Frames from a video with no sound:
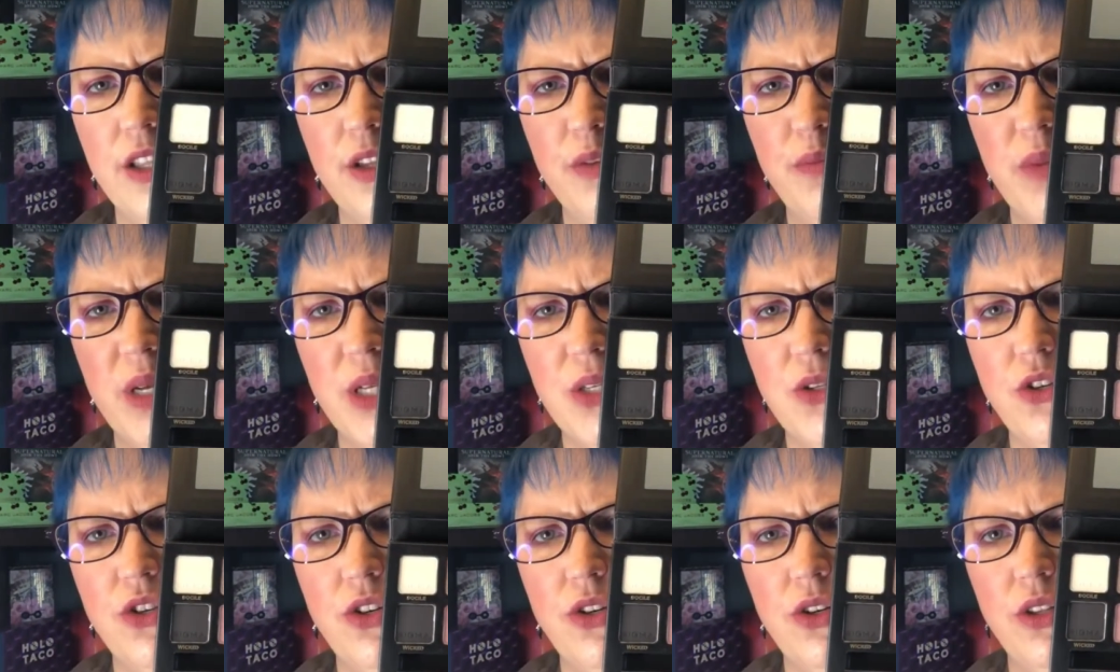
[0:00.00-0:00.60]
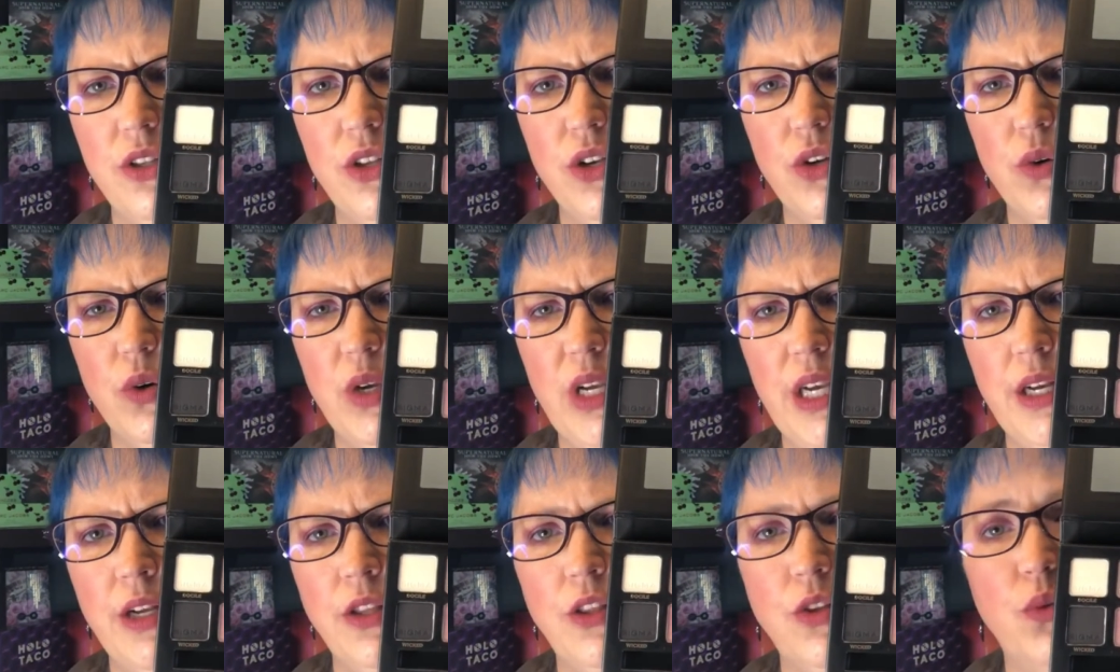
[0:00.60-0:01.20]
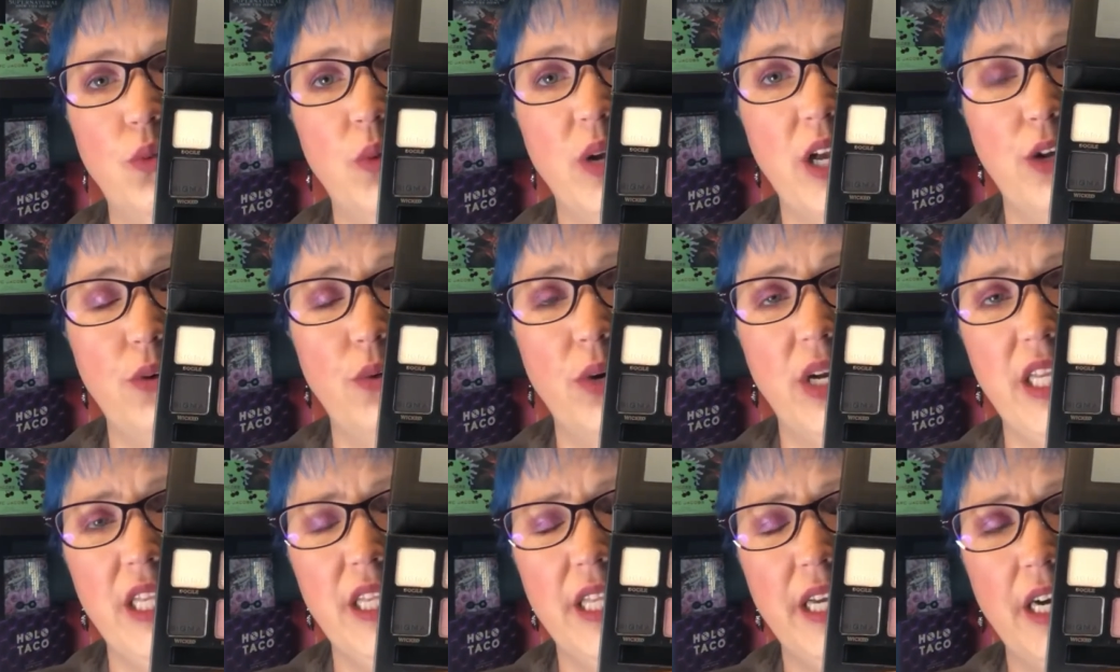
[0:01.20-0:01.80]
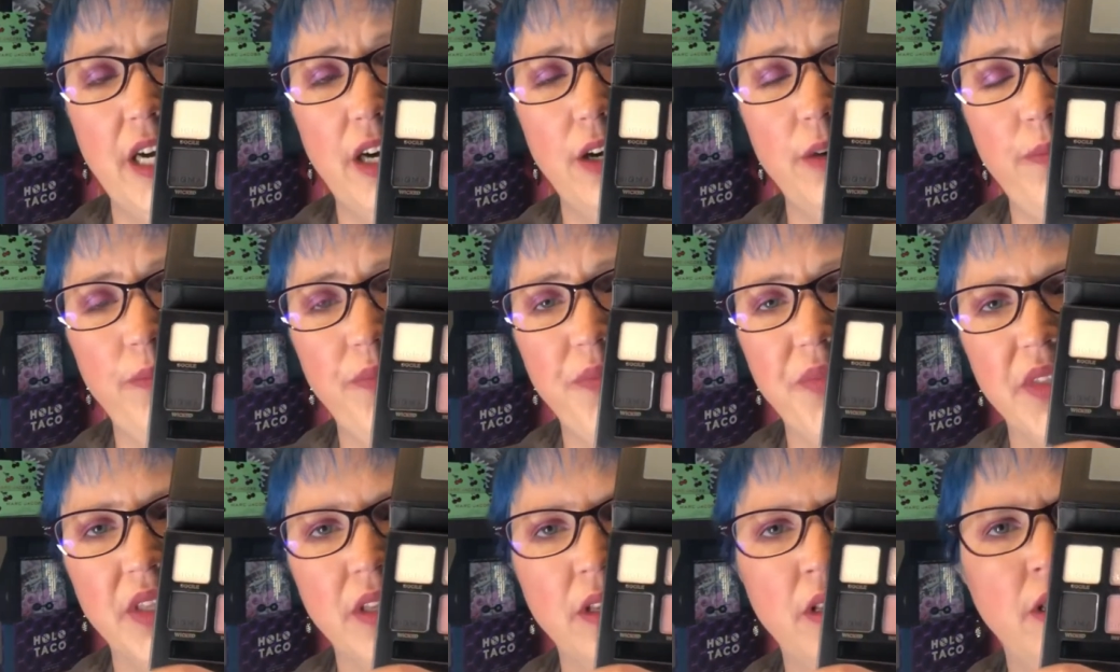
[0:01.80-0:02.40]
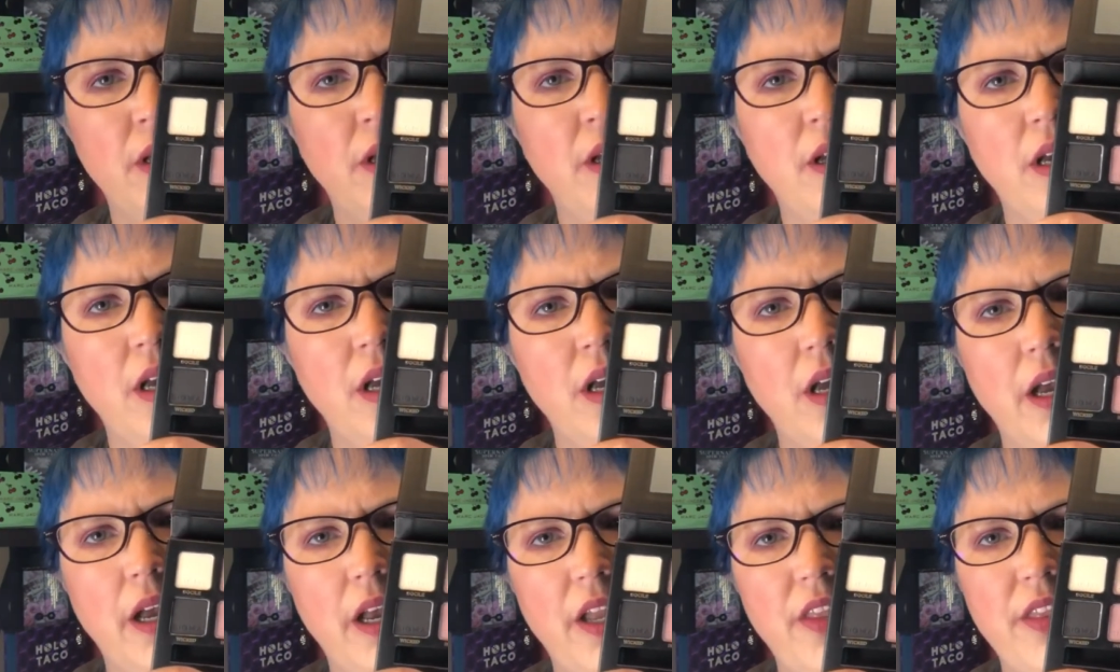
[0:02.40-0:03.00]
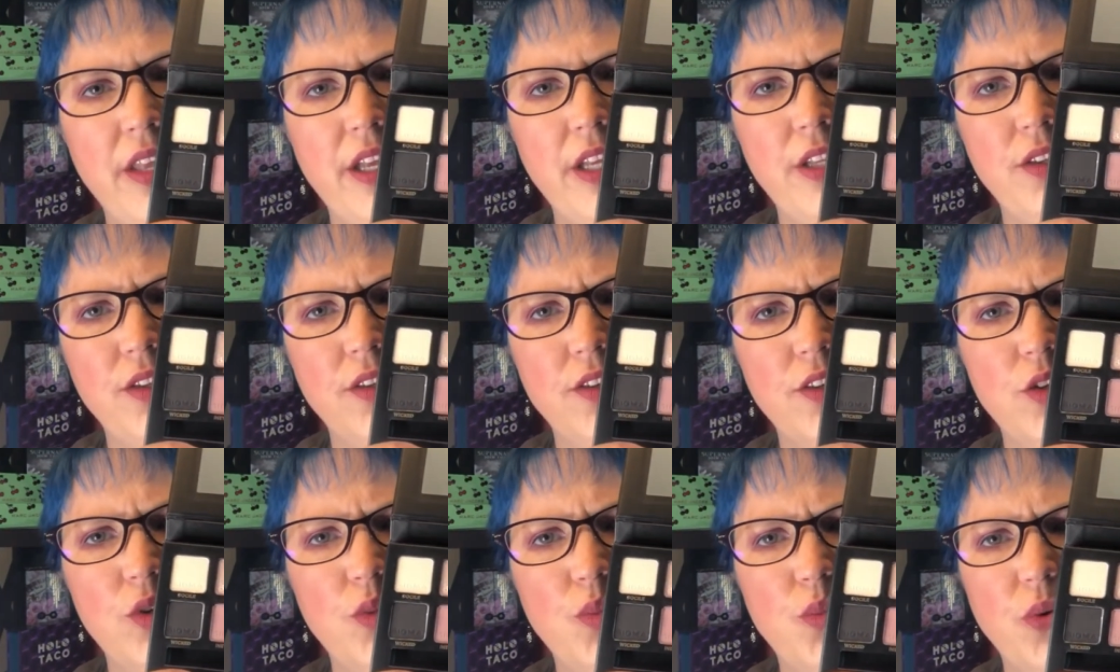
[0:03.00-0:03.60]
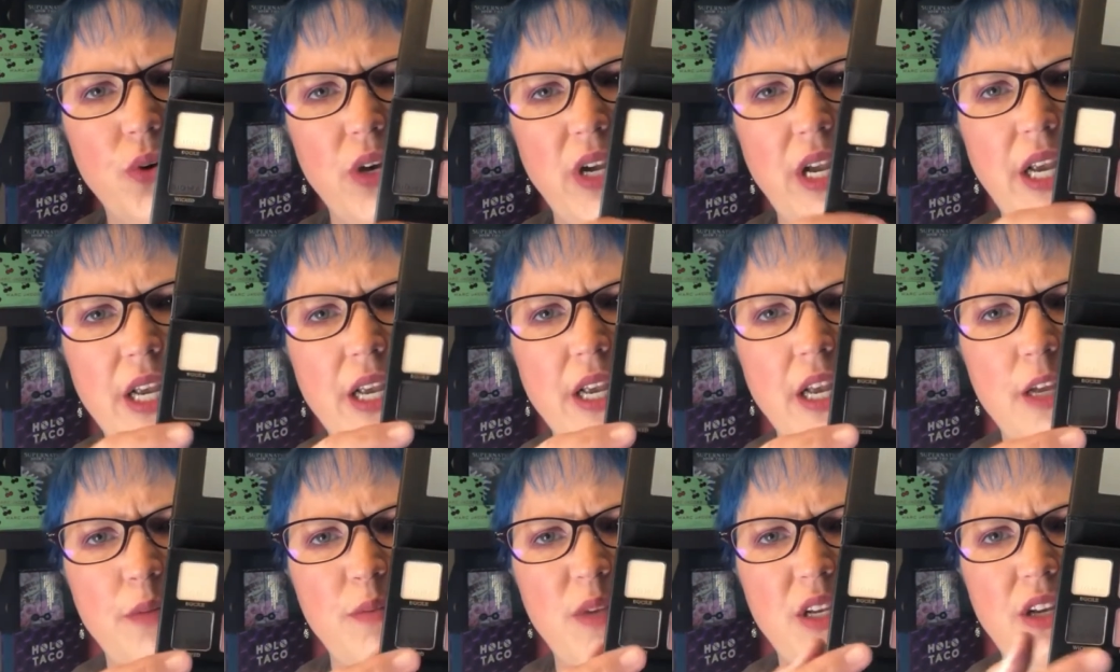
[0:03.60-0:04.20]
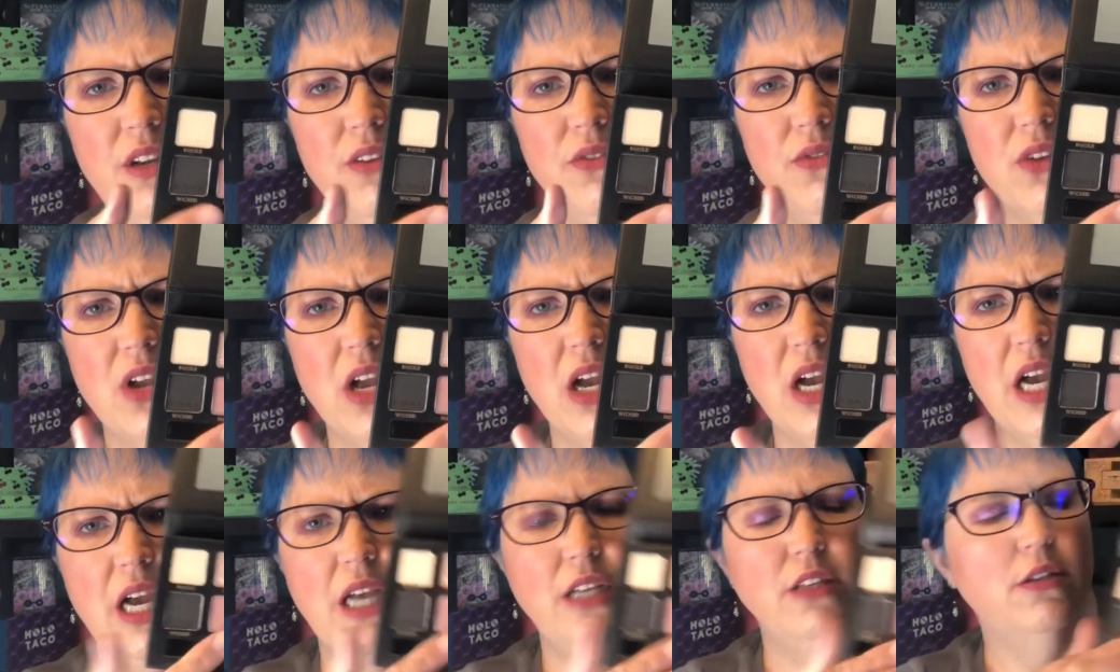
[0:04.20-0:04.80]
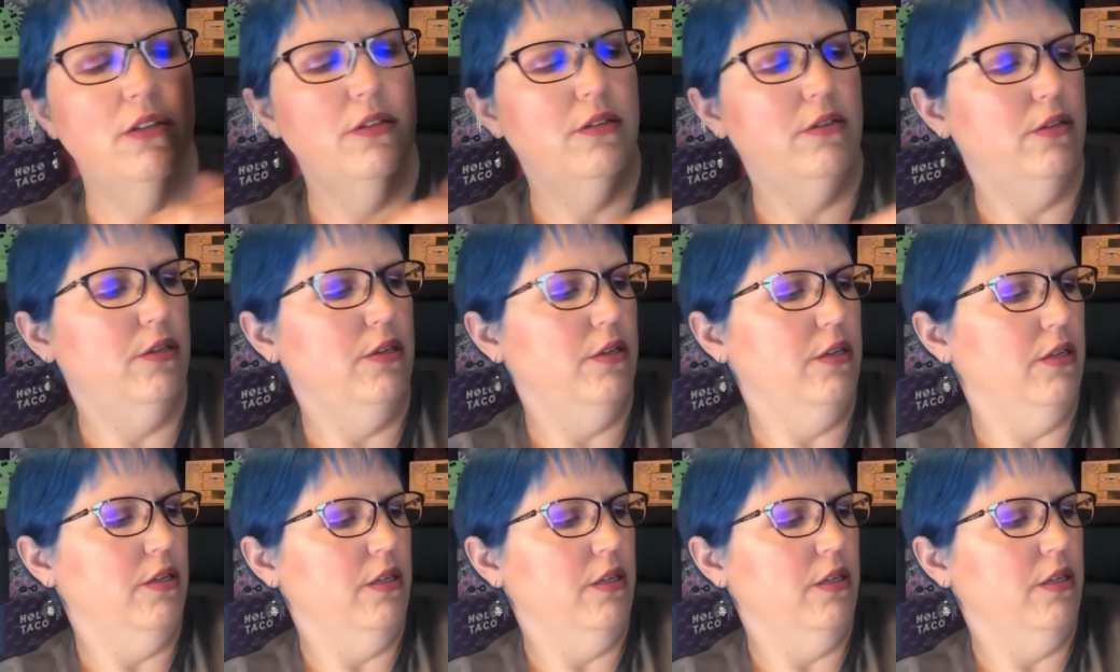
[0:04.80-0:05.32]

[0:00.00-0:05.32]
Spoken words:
the mustard, the green, and the red right there. And then spring, I mean, I've got